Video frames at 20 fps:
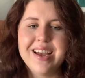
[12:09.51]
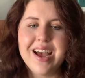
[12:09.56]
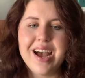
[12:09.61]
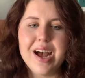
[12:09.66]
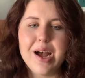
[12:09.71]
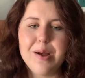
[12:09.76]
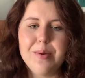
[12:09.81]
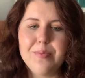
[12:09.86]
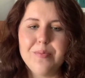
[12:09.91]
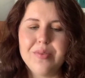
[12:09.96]

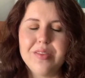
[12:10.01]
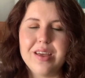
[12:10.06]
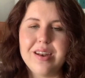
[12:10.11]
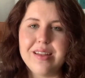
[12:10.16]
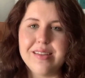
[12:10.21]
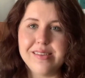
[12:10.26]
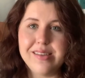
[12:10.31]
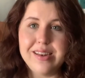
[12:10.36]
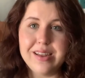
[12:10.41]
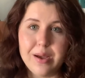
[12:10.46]
that
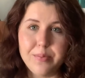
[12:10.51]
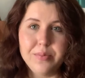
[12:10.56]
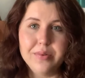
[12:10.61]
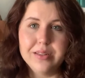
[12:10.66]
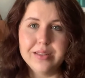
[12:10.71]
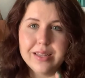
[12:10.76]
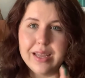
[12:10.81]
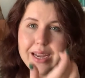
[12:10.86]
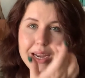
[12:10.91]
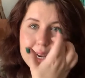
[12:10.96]
is
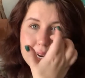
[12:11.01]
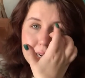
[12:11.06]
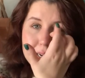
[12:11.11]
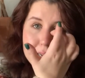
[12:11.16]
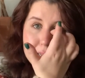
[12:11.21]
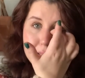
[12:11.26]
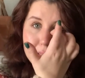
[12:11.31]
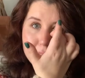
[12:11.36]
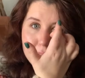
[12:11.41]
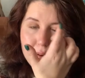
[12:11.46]
double
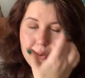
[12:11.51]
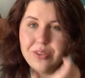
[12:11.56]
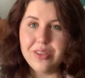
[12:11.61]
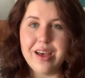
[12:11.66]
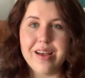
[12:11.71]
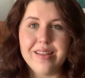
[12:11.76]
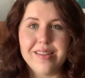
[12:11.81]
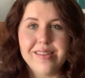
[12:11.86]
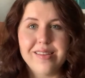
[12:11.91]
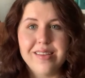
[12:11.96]
layered, and so
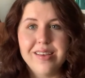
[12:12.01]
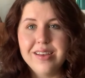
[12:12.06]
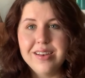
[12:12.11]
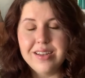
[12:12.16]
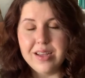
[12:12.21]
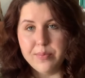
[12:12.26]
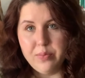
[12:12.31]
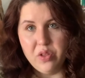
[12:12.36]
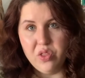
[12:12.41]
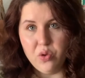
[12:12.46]
thus
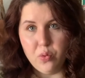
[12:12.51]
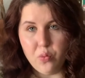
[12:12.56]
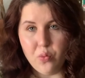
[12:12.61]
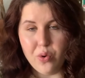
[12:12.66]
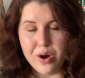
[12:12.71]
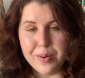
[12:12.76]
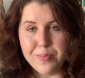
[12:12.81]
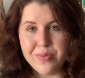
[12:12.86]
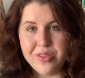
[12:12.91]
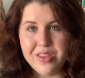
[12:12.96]
double the
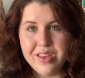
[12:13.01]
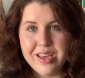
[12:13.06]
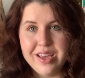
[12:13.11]
warmth.